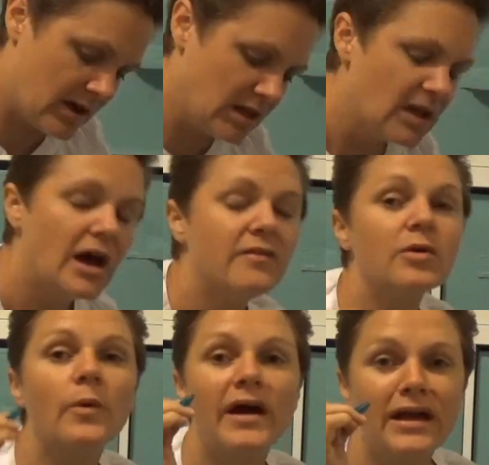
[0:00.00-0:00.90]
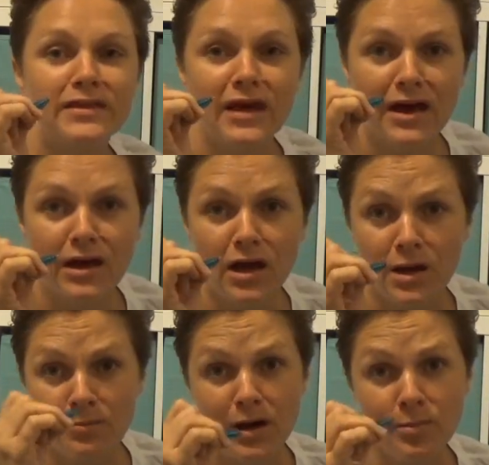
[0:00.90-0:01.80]
I love the way that
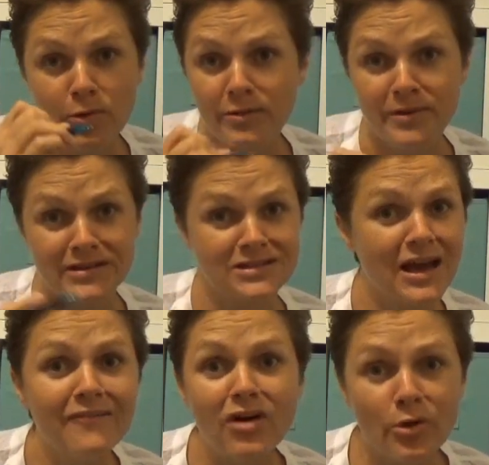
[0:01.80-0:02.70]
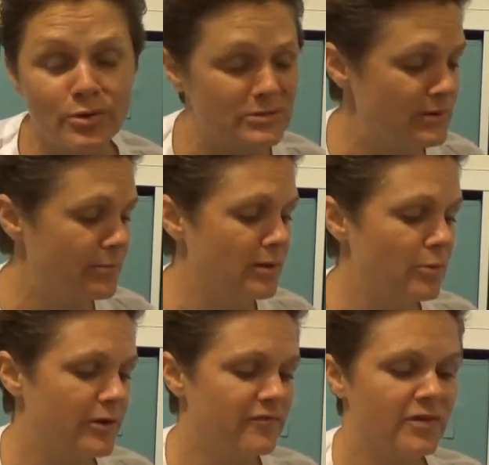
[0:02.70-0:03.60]
um, ballpoint pens, I've always been a
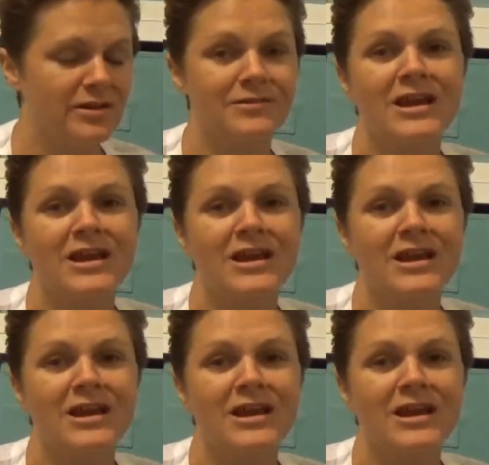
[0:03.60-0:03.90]
ballpoint friend.